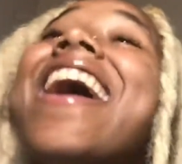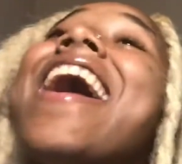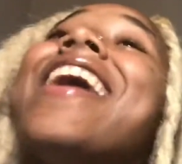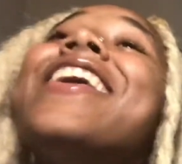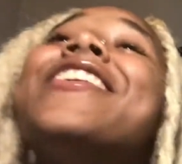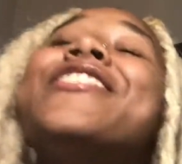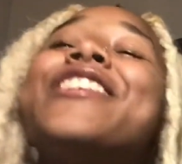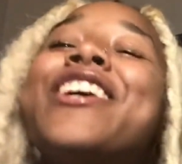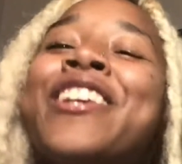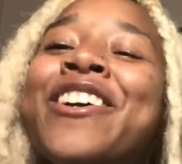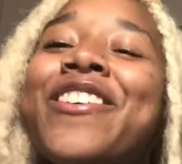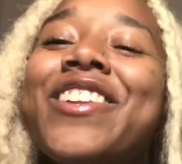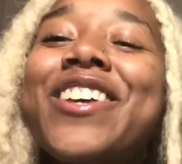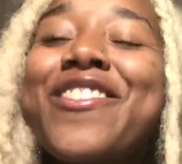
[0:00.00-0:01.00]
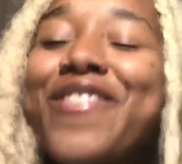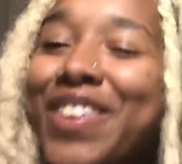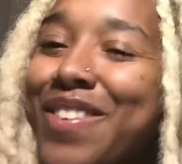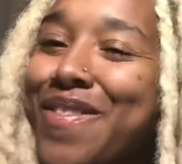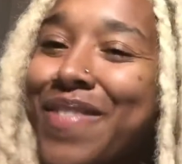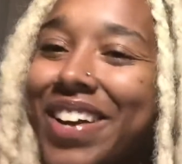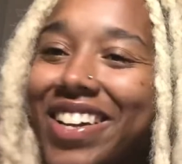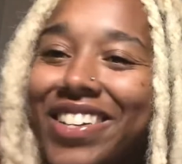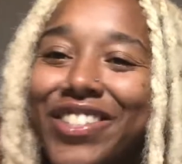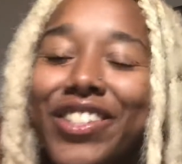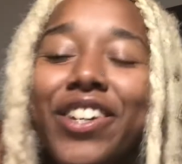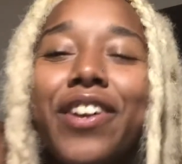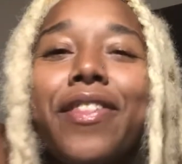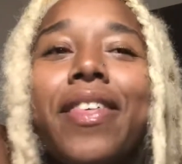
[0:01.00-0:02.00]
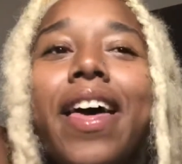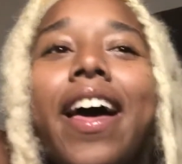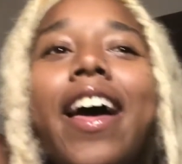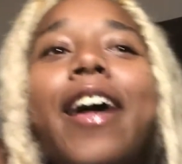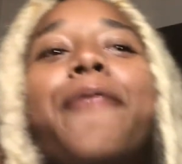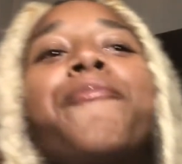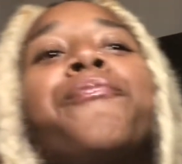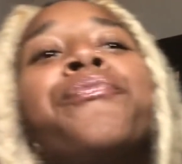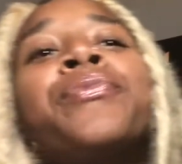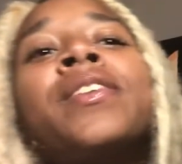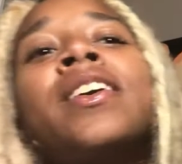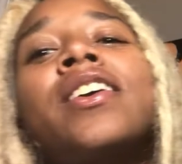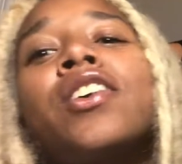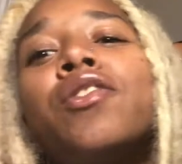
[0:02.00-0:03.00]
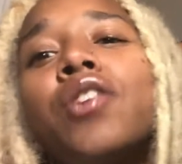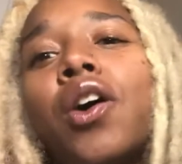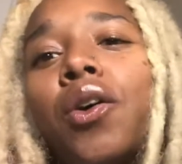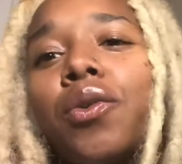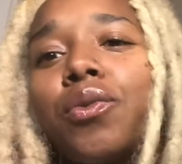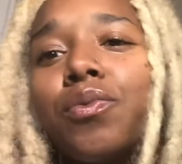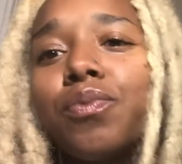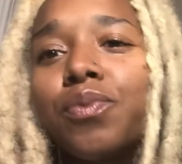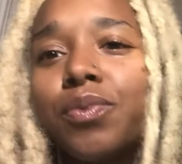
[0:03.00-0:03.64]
They genuinely want to make sure that, you know,